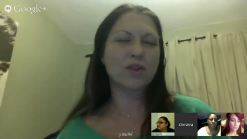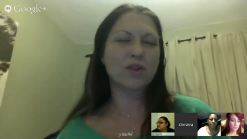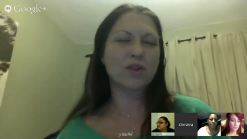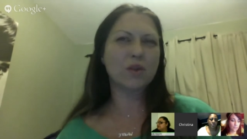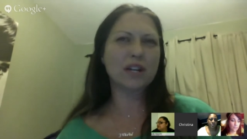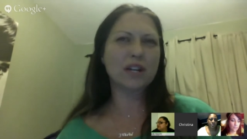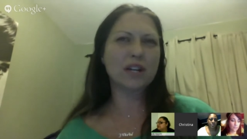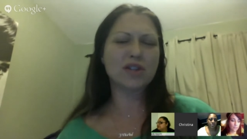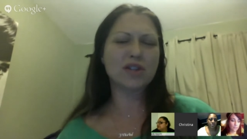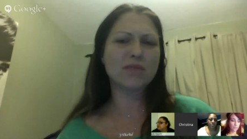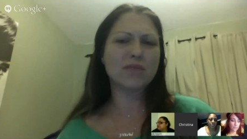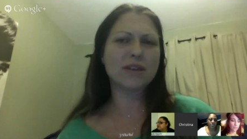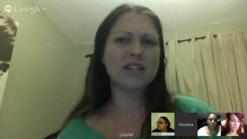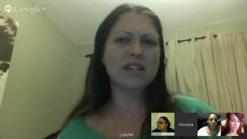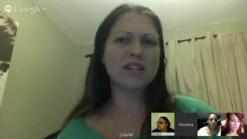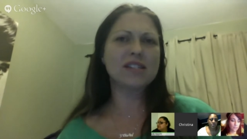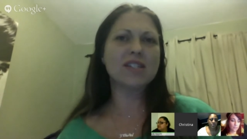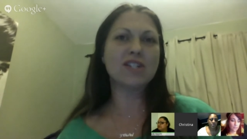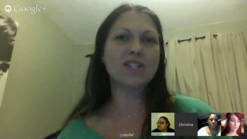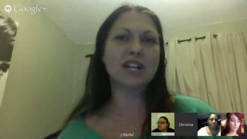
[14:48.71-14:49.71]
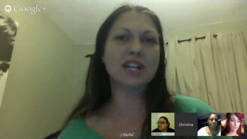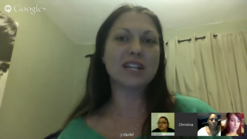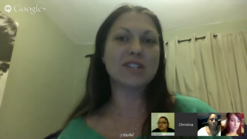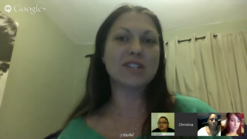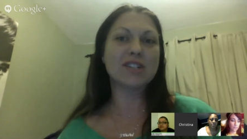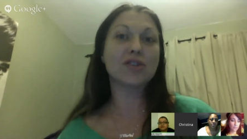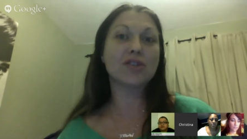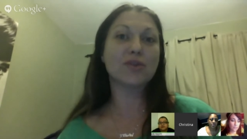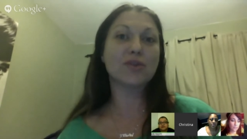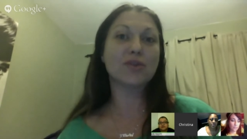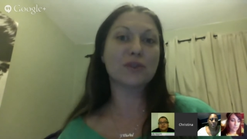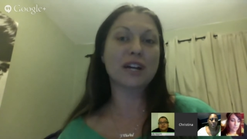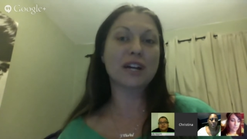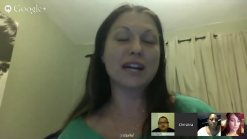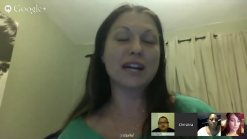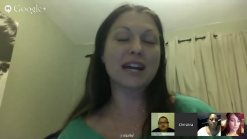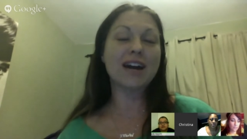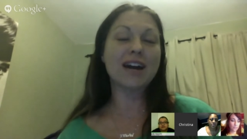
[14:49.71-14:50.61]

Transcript: 22 months and Jaden's 3.